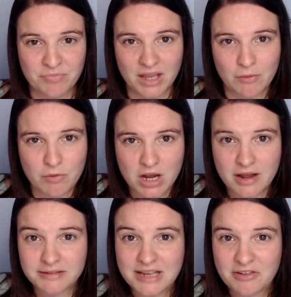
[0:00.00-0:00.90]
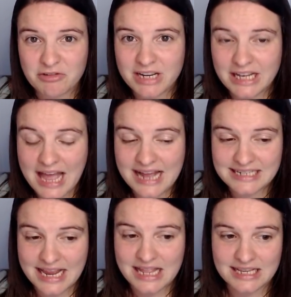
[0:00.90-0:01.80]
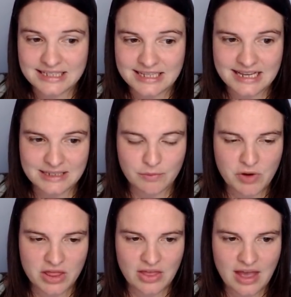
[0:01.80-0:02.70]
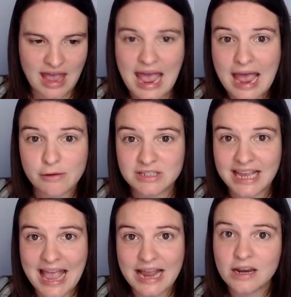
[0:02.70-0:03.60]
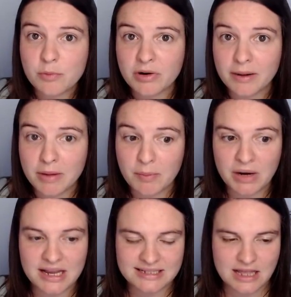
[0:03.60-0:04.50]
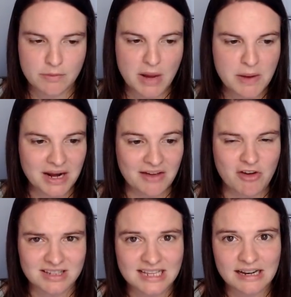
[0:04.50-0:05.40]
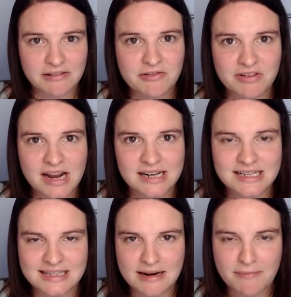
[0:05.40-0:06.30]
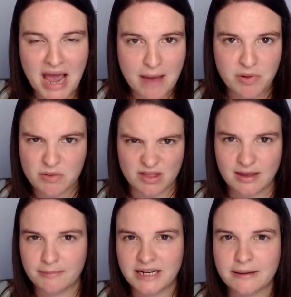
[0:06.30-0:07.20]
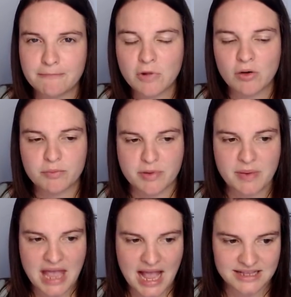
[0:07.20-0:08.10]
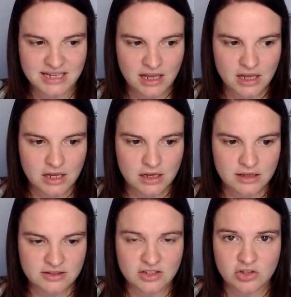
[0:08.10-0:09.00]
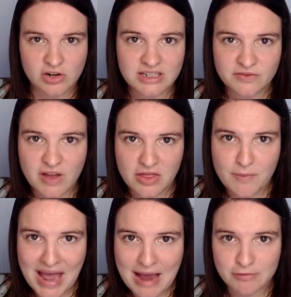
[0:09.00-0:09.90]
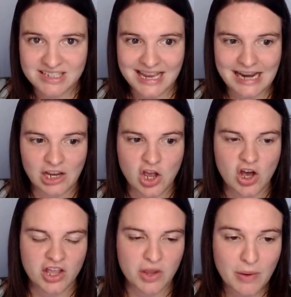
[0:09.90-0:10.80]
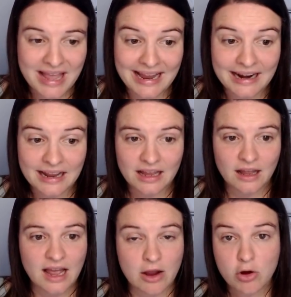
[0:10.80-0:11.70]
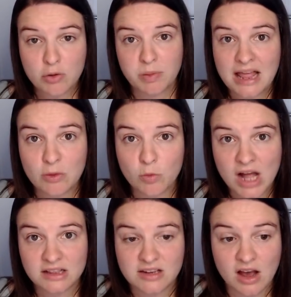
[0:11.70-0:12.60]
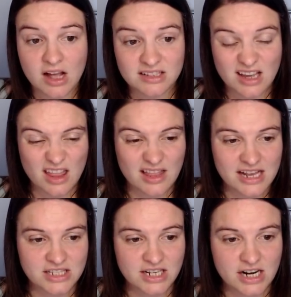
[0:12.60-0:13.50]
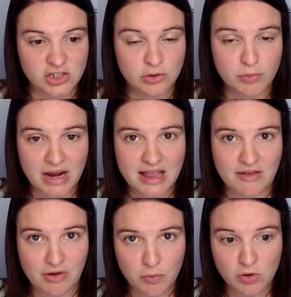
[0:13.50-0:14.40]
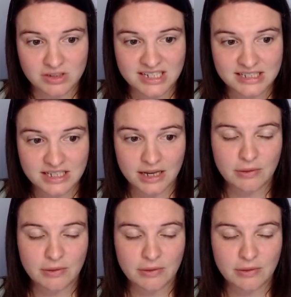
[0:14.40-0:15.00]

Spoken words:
we're going to have a real headache this season with how to get in the premium players. At the moment, I've got Salah and Fernandes, and I'm happy with them, and I'm not prepared to transfer them out to get Lukaku in. I could play the wild card at the international break if I wanted to.